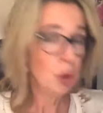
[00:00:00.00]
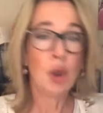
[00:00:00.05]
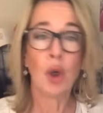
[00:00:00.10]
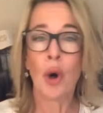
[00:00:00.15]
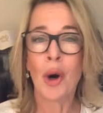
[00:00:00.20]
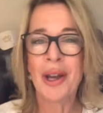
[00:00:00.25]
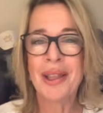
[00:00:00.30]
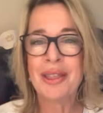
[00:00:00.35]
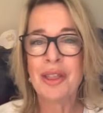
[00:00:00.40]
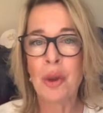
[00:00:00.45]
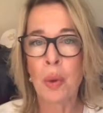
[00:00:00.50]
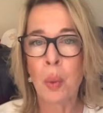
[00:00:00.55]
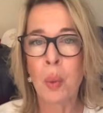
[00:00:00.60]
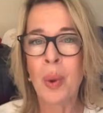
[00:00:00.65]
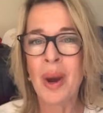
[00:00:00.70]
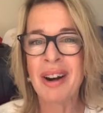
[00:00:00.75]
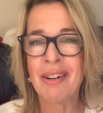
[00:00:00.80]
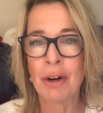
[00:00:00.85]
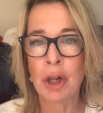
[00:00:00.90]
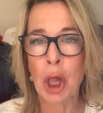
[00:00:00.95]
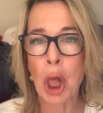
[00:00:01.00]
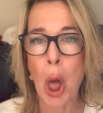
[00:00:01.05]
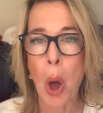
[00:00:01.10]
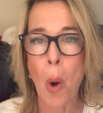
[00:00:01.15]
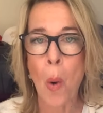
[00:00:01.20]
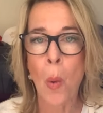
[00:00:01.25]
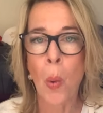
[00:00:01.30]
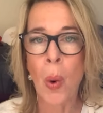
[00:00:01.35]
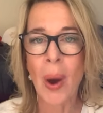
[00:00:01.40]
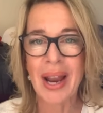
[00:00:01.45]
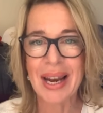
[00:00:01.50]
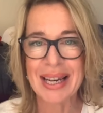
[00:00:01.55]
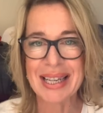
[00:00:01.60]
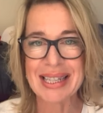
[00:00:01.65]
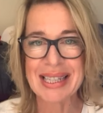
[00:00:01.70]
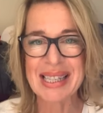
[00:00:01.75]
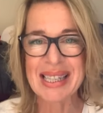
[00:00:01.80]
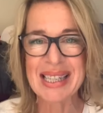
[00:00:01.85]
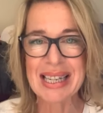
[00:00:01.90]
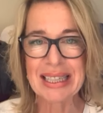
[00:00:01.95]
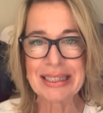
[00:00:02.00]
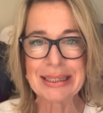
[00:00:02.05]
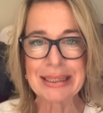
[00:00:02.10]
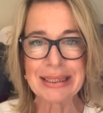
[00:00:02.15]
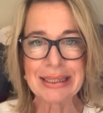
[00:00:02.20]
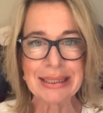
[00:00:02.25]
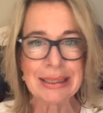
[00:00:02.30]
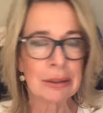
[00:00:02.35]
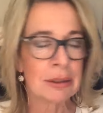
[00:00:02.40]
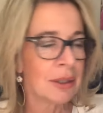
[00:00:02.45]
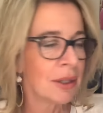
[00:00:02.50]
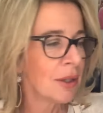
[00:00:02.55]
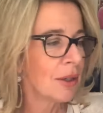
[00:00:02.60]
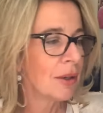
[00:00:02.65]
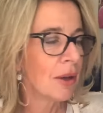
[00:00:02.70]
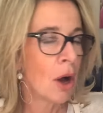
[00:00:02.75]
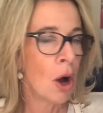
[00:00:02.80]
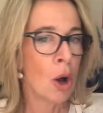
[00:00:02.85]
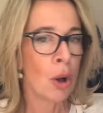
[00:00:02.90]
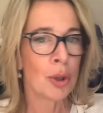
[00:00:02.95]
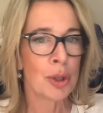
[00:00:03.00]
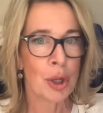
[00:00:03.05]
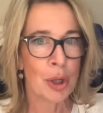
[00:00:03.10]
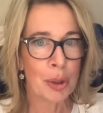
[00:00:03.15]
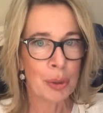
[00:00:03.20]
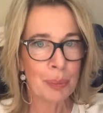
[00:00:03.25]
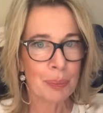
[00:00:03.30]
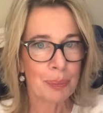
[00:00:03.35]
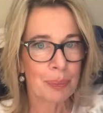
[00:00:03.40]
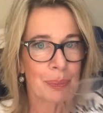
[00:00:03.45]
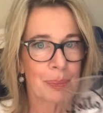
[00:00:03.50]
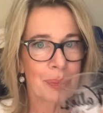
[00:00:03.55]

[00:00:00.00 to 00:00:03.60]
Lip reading: join the Wirral waitlist. Hold on.